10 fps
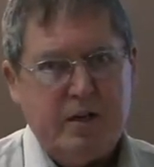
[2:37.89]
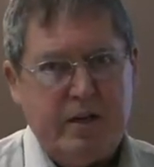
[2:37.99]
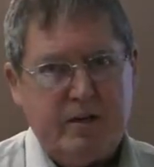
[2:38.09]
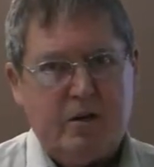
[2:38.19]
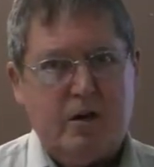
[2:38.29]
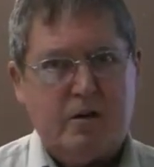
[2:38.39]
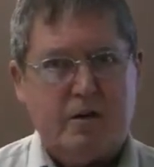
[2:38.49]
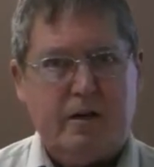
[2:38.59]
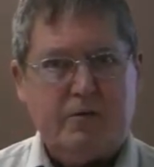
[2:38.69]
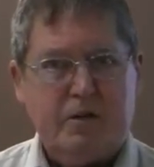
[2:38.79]
and
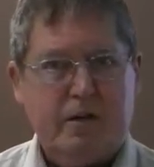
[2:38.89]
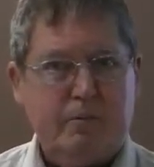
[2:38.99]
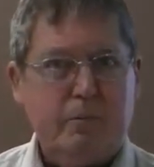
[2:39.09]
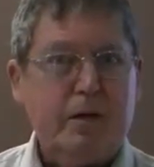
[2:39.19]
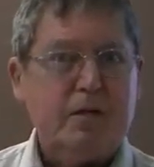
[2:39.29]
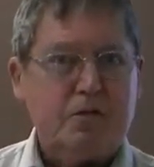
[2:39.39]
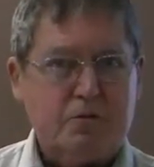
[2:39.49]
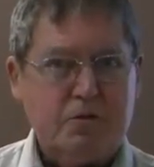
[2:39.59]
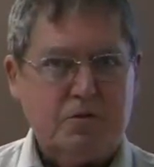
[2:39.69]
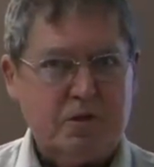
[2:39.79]
conquered everything but
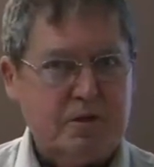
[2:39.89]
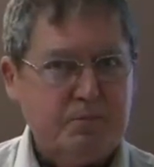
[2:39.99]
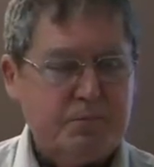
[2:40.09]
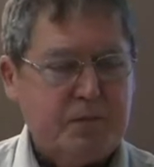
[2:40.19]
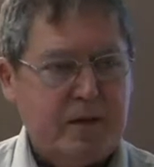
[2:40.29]
Jerusalem,